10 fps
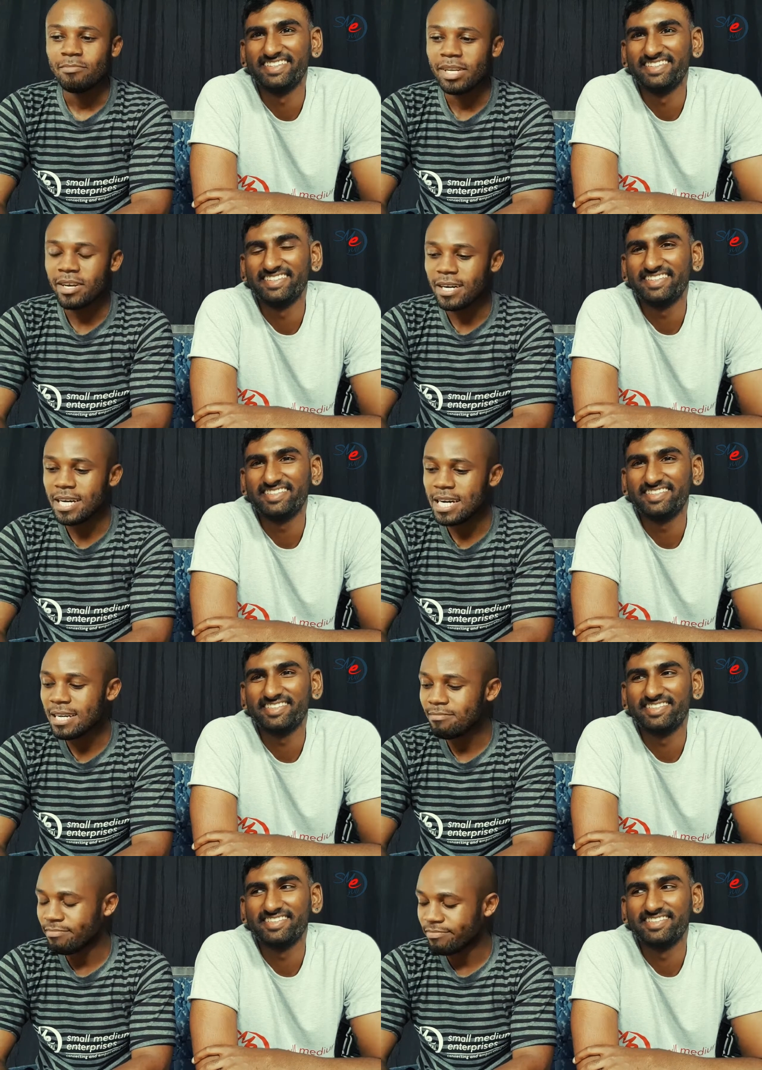Speaker 1: but yeah,
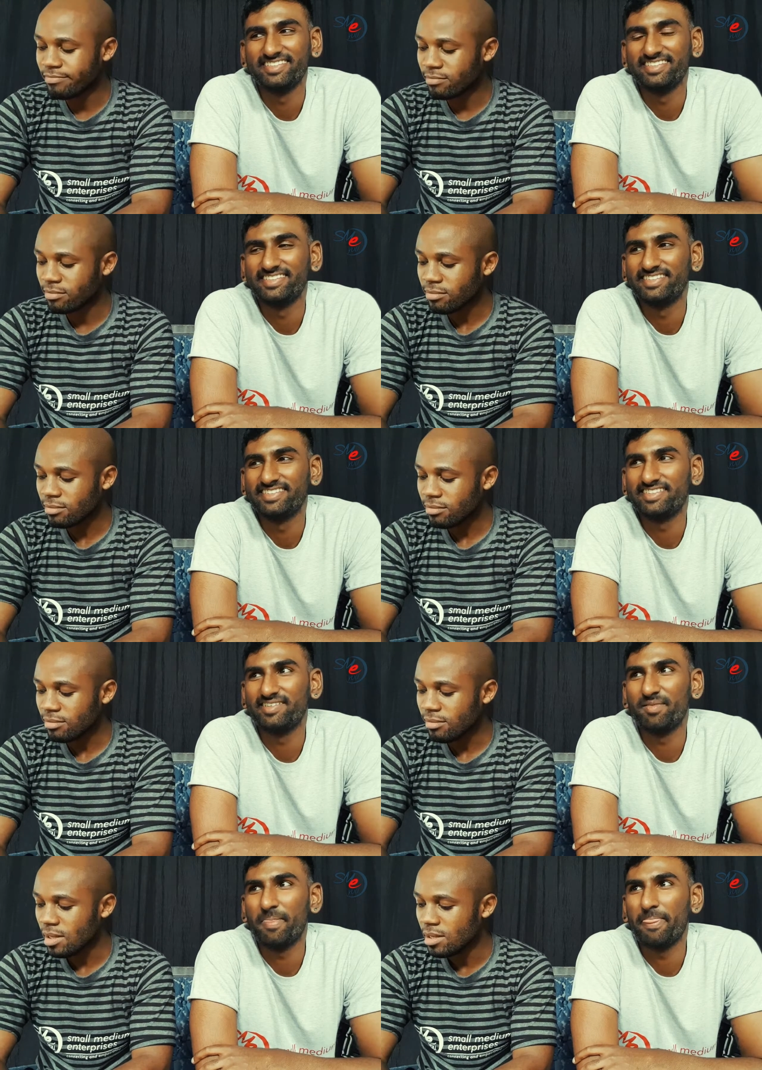um,
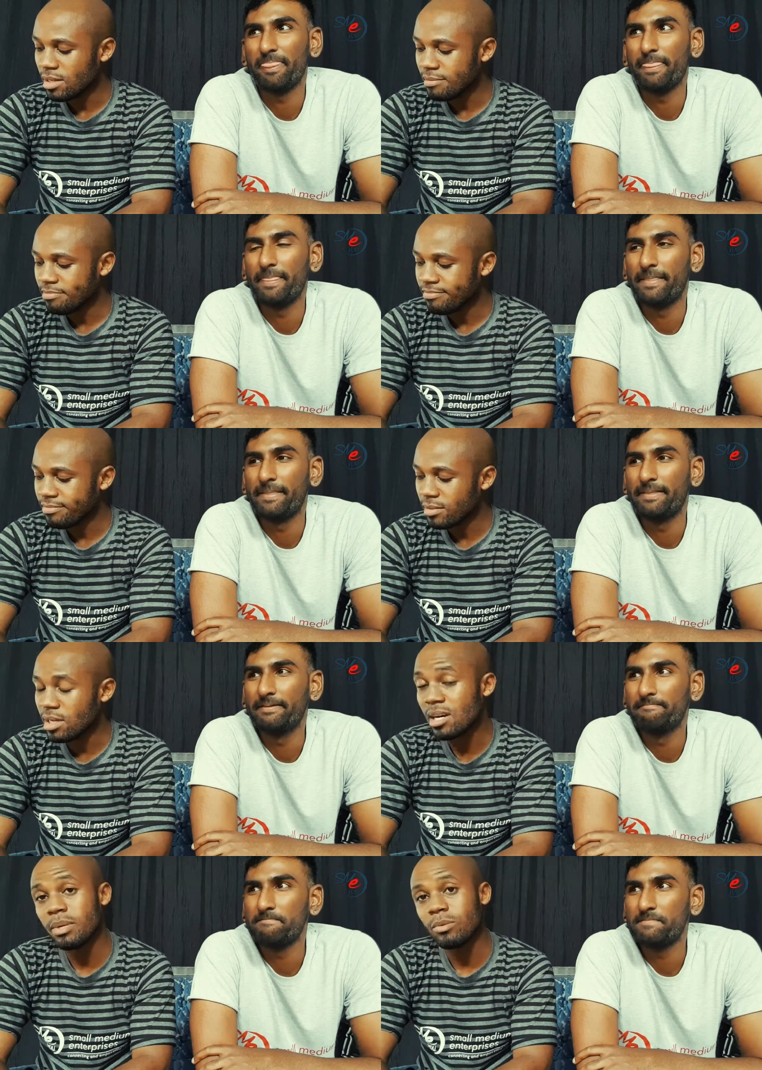um, yeah, I
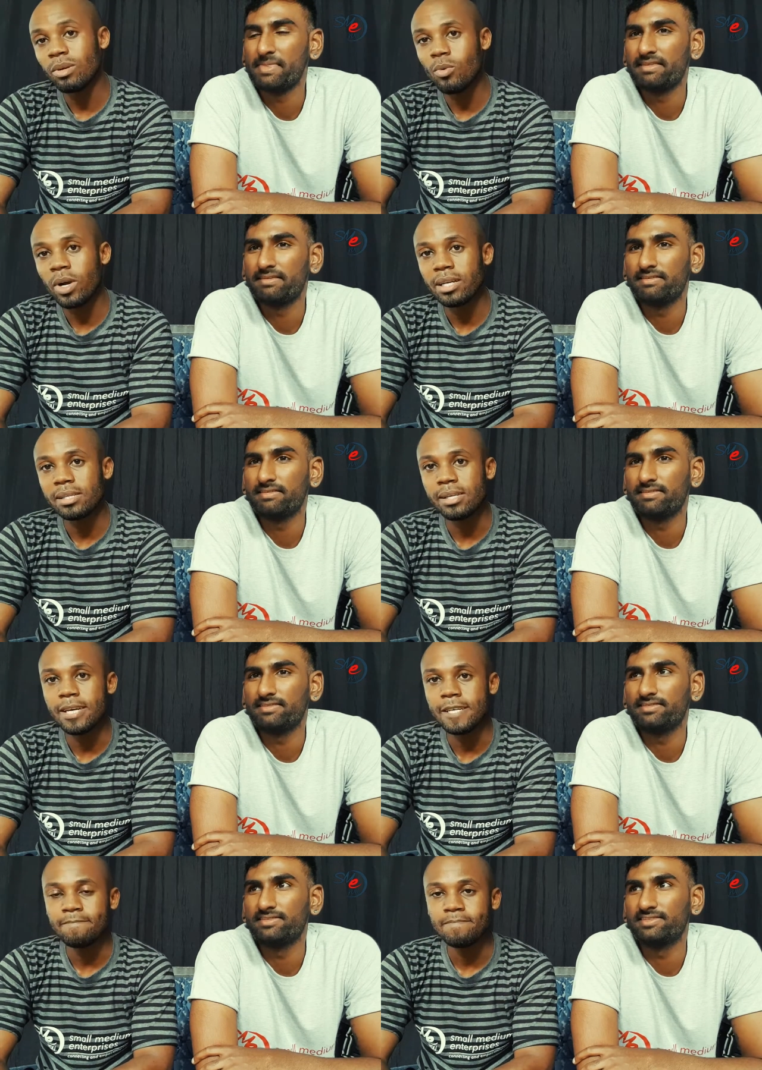mean, what, what can I say?
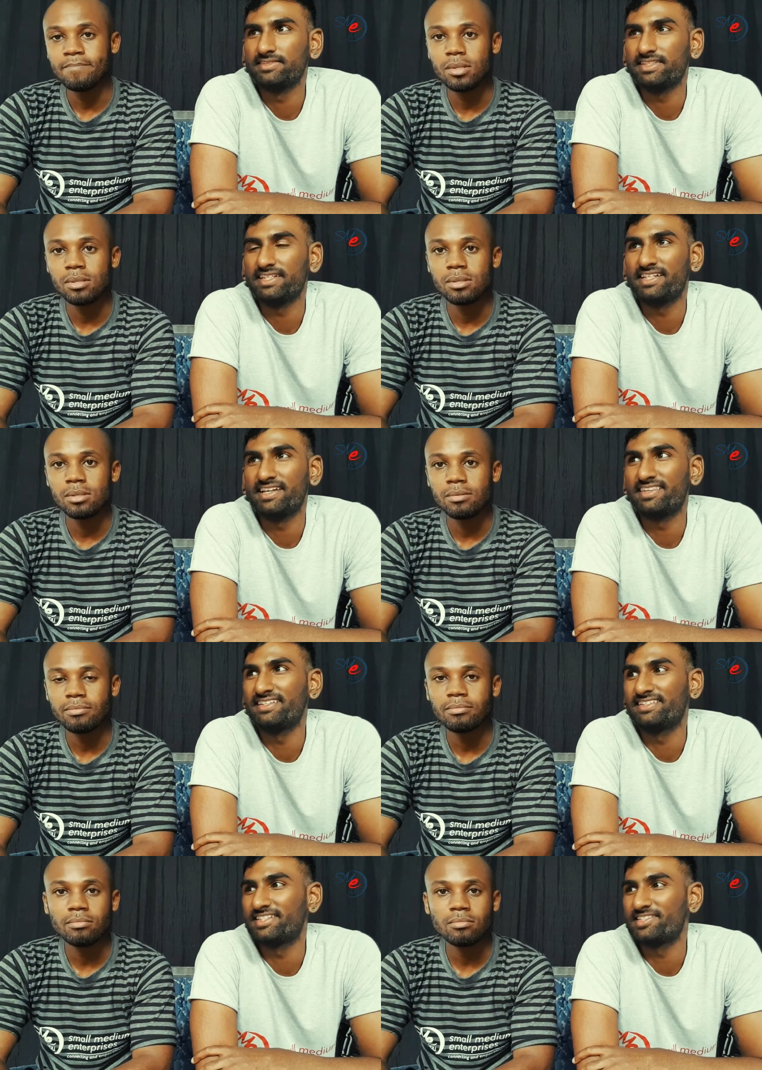Yeah? Yeah, and I think
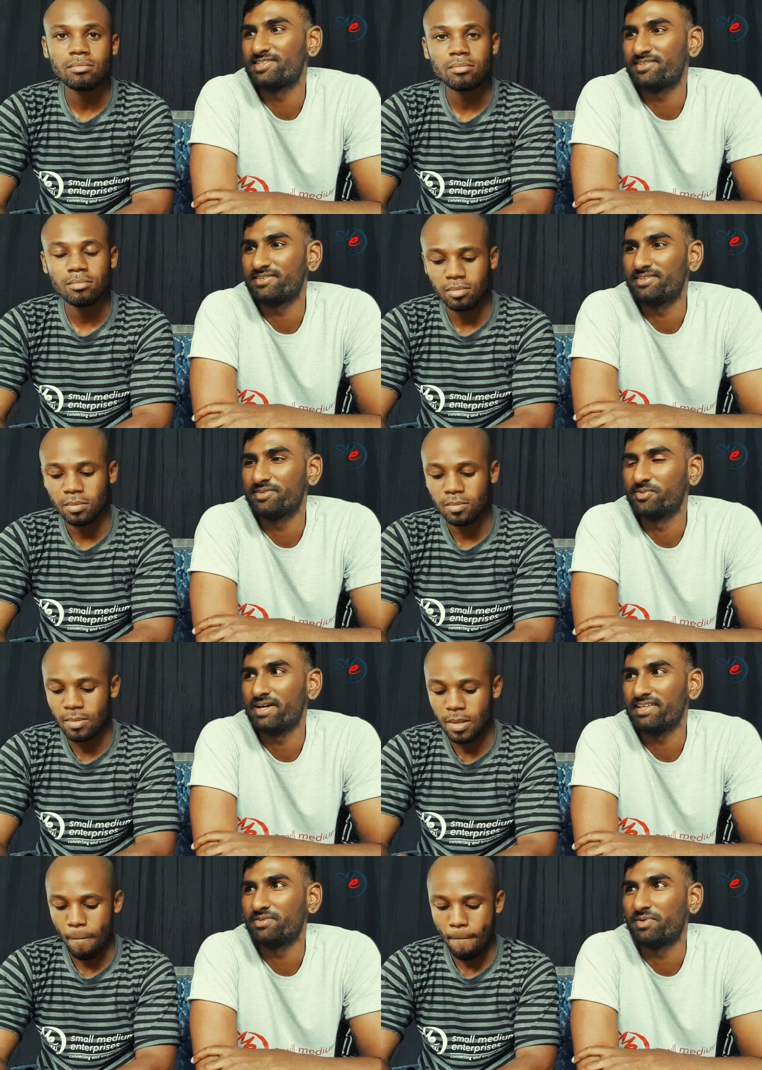
Speaker 2: just the way
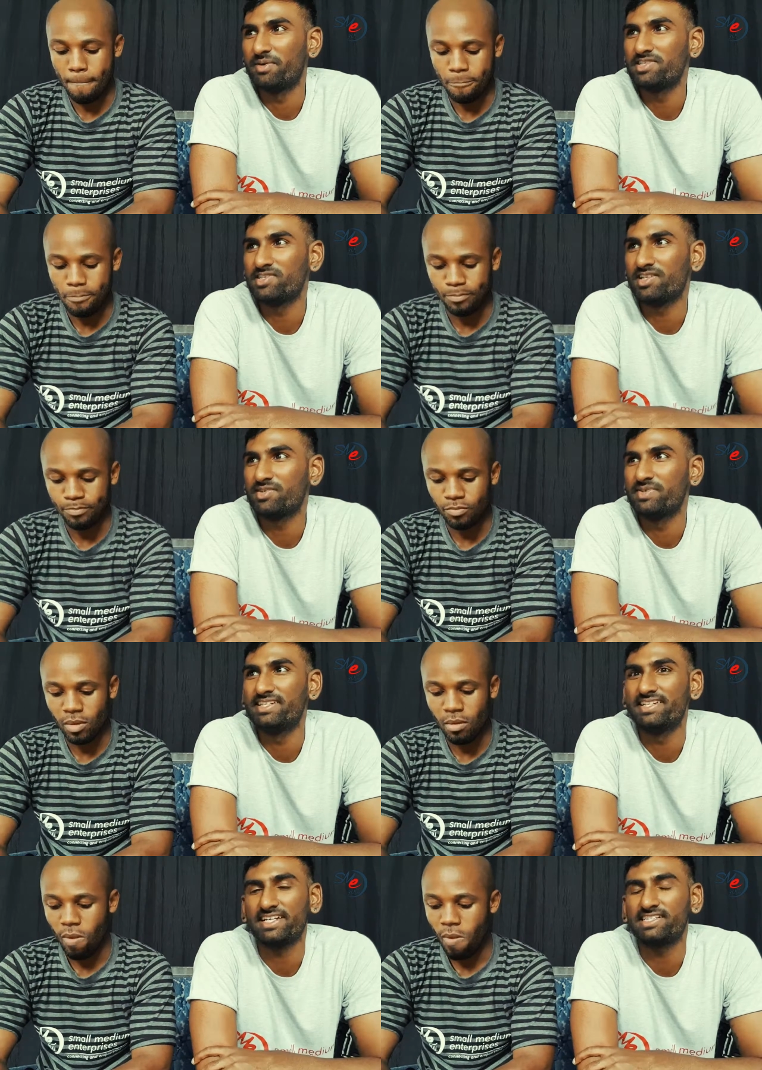the way we started, we didn't
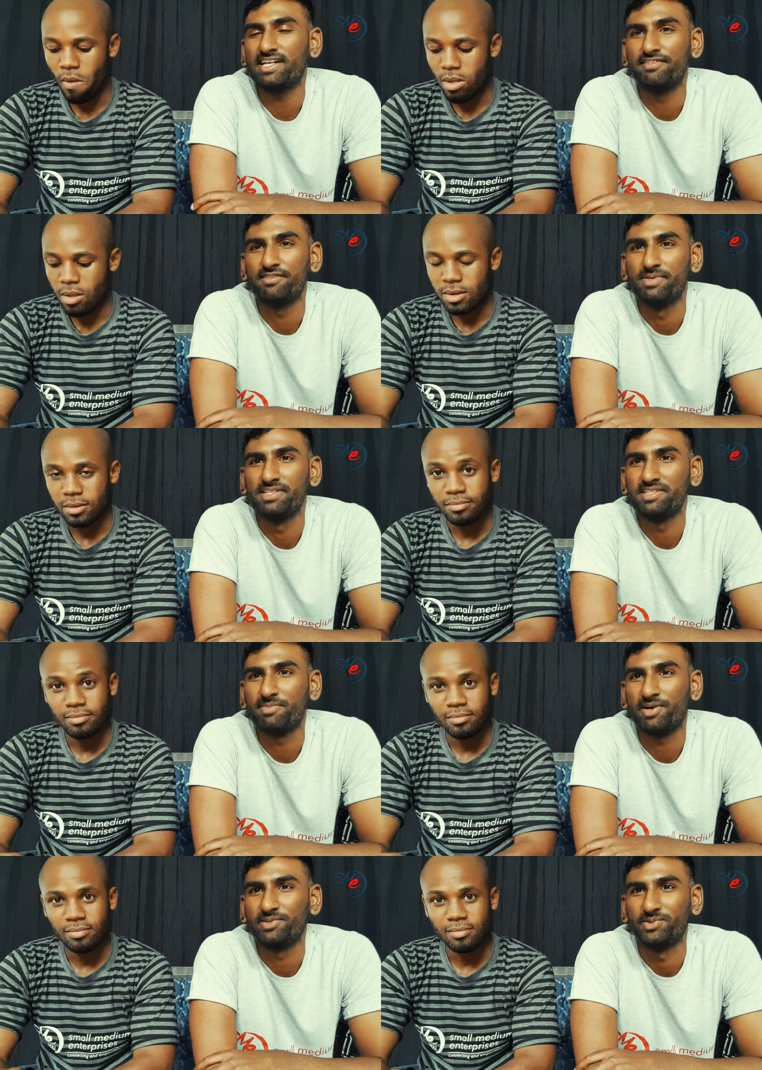actually have a business
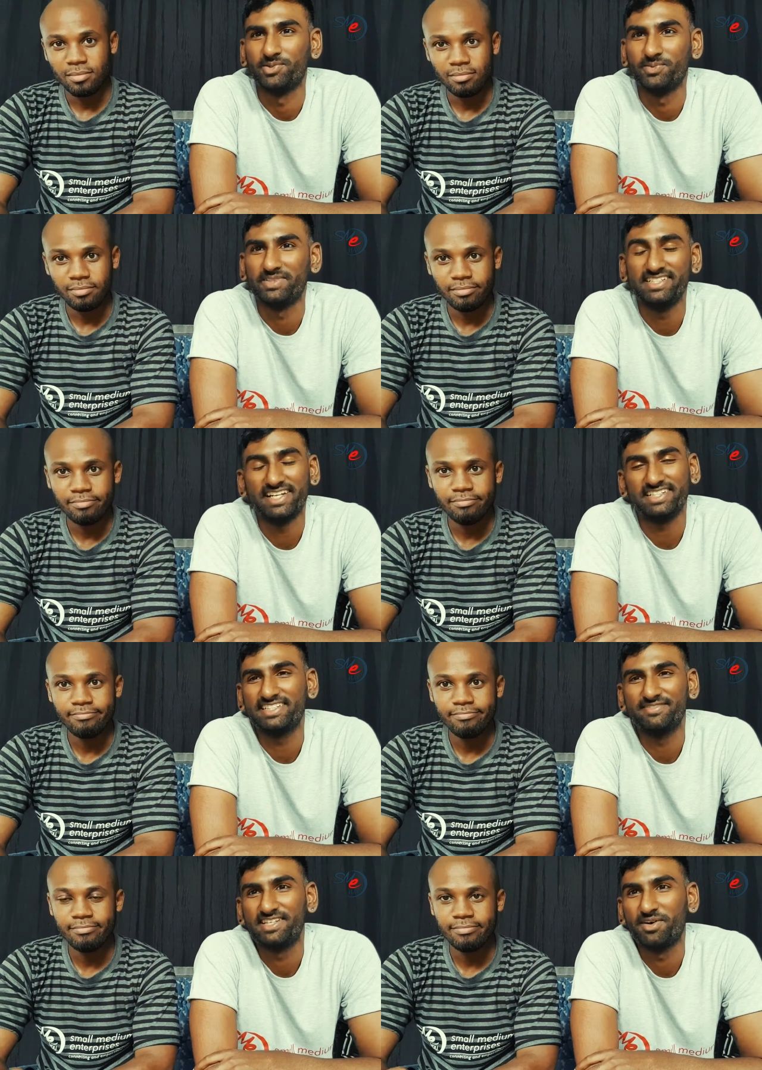model. We didn't actually
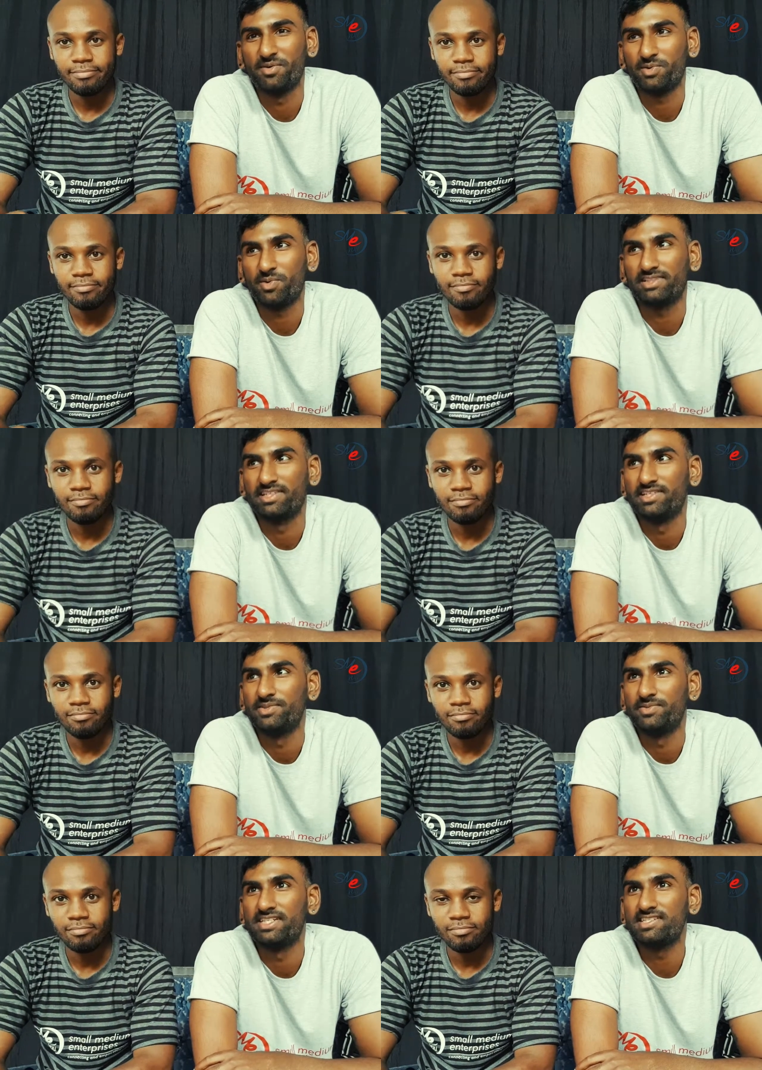even know what we wanted to do. We
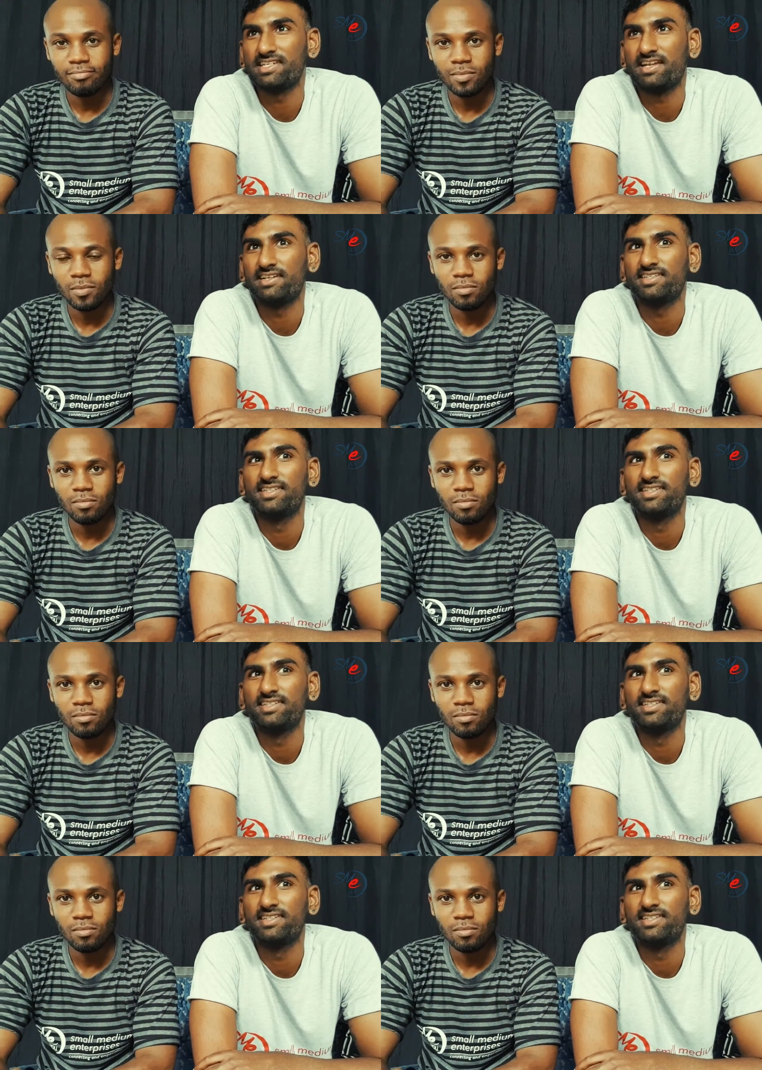just had a